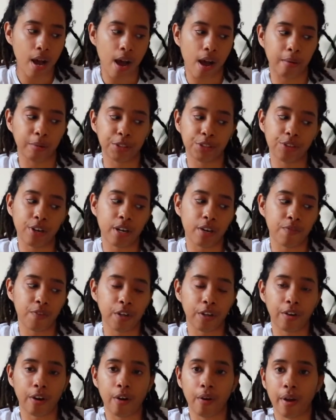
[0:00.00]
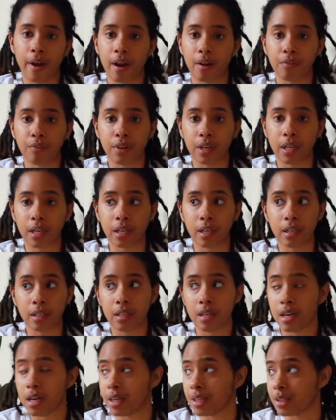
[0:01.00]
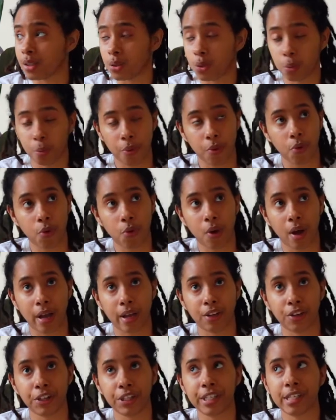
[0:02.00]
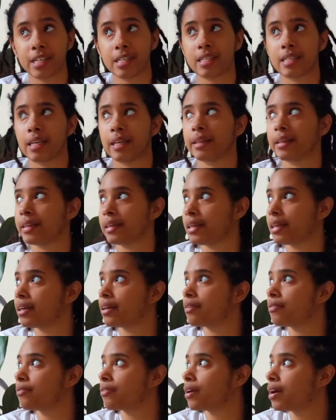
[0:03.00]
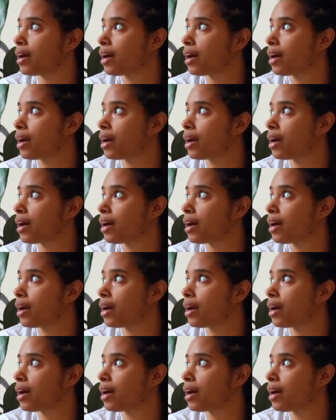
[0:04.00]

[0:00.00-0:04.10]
I was trying to figure out every loophole I could to leave.